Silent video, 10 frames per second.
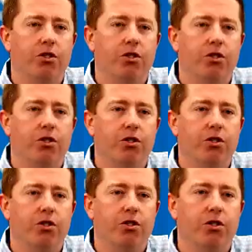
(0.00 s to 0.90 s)

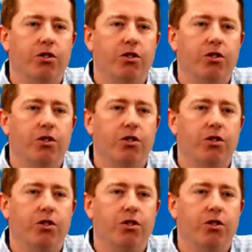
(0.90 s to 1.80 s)

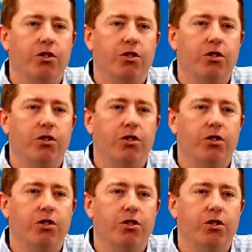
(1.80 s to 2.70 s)

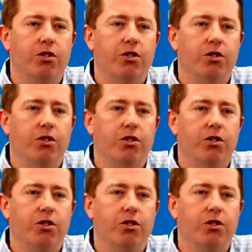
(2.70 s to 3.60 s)

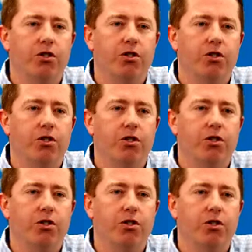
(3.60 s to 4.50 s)

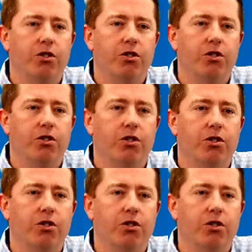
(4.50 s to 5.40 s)

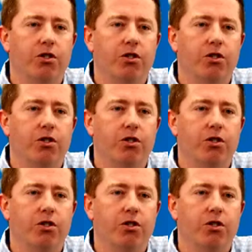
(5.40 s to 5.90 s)
(silent)